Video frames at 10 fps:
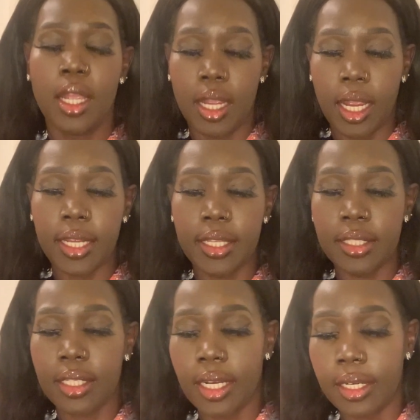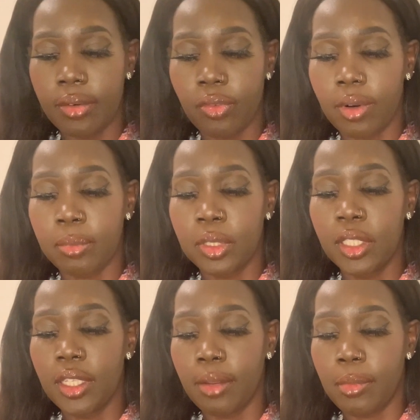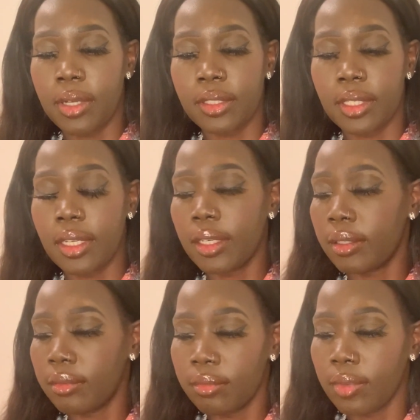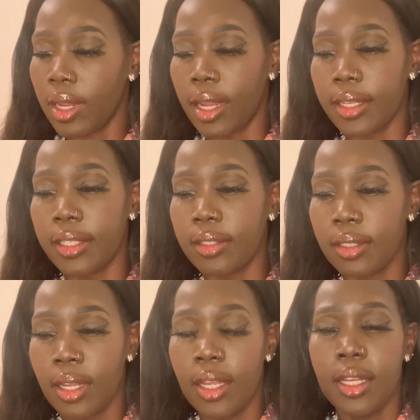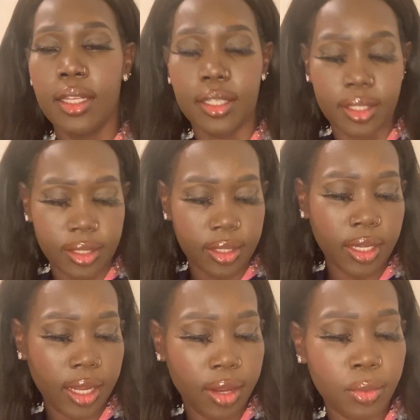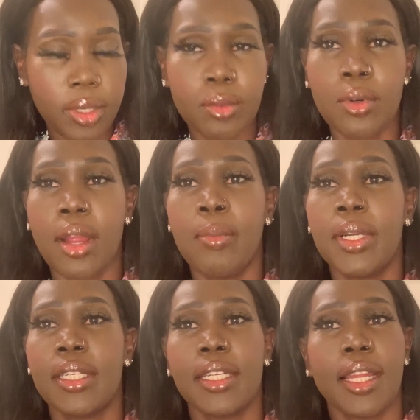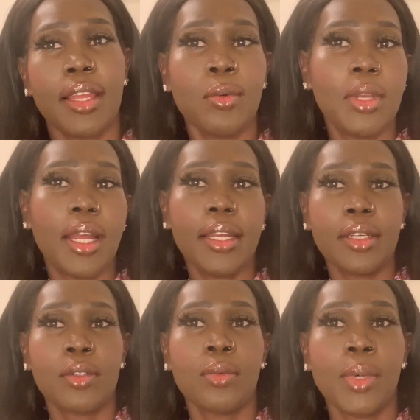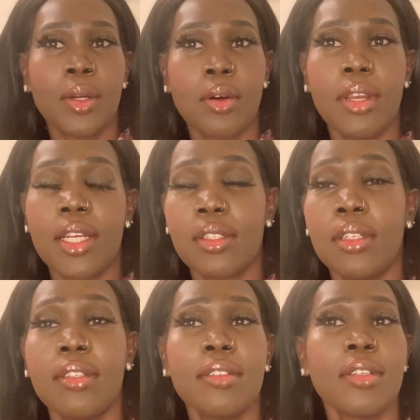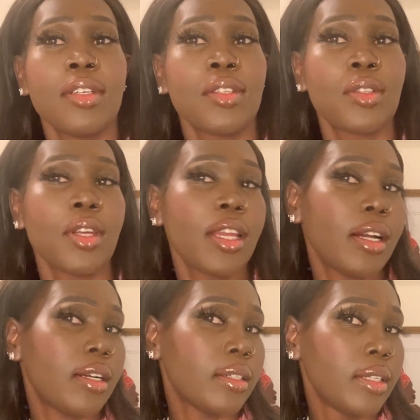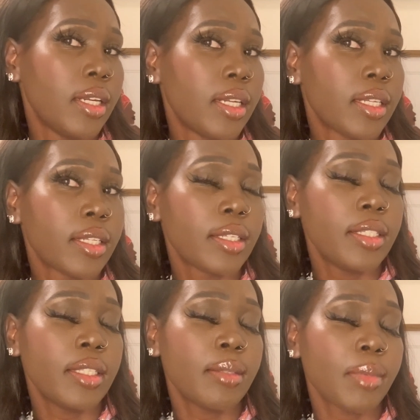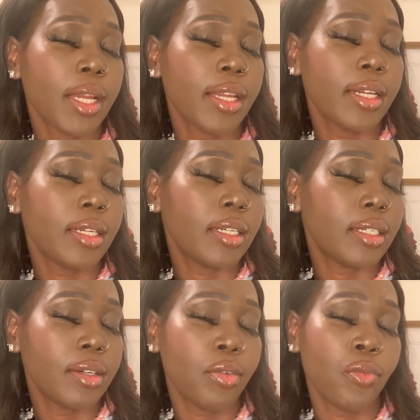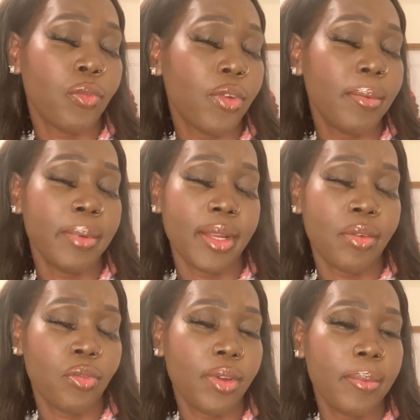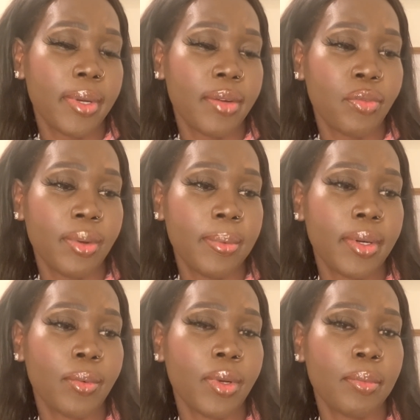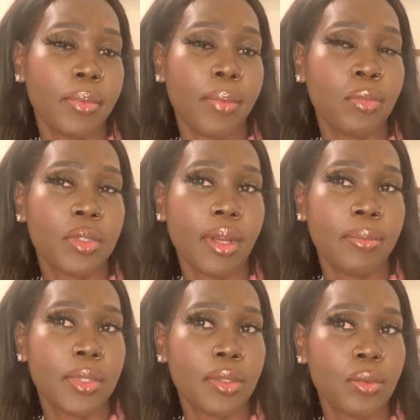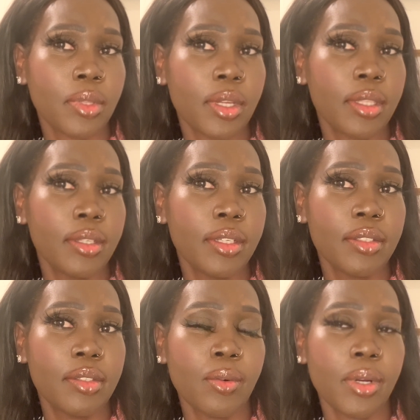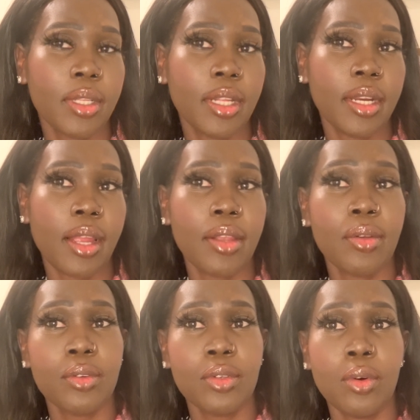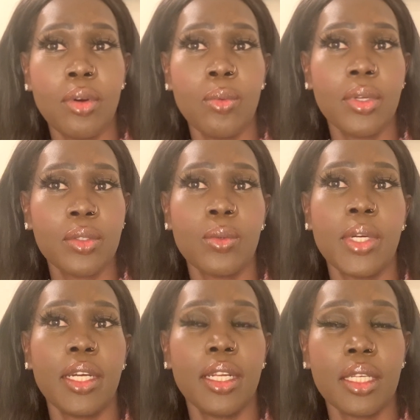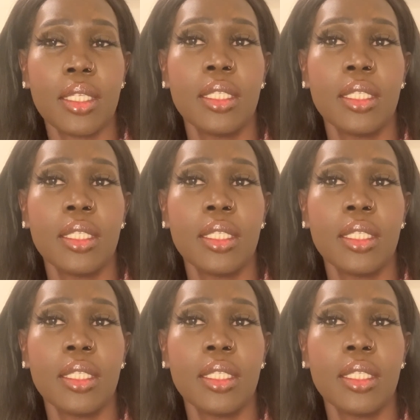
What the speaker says: I just got it from TJ Maxx, and I just say I will grab it and I will add it to my collection. So yeah, this is my favorite one. I'm so obsessed with that. Is the one that I always wear it